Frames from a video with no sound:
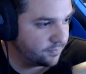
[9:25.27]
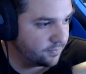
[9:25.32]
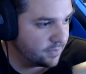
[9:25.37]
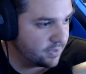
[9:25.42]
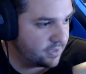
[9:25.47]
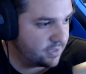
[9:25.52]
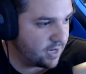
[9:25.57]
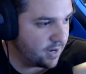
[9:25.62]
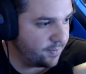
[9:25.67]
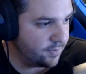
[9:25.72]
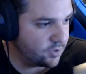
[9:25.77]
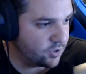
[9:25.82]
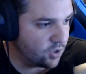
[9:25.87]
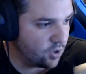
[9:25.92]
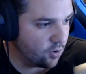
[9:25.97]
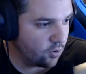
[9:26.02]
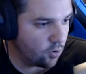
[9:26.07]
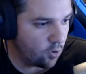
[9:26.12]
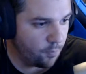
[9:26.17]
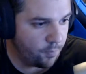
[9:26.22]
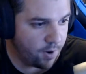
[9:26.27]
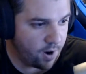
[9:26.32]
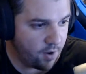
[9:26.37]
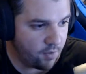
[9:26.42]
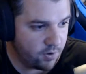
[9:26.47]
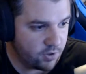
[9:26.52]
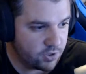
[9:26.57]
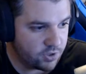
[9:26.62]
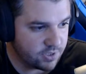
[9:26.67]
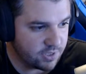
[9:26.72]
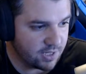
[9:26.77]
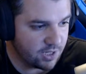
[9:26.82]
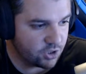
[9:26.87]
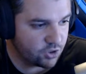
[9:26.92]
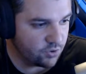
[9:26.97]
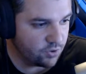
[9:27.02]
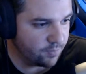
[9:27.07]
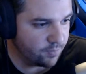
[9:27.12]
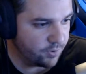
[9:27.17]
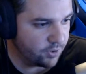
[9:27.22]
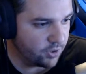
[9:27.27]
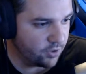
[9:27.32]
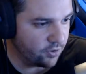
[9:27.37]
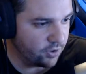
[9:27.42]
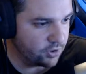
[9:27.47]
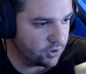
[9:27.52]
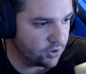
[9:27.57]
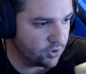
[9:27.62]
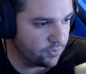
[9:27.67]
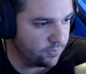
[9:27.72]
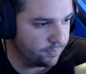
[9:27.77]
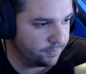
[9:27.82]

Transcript: Saban's Go-Go Power Rangers issue number thirty-two.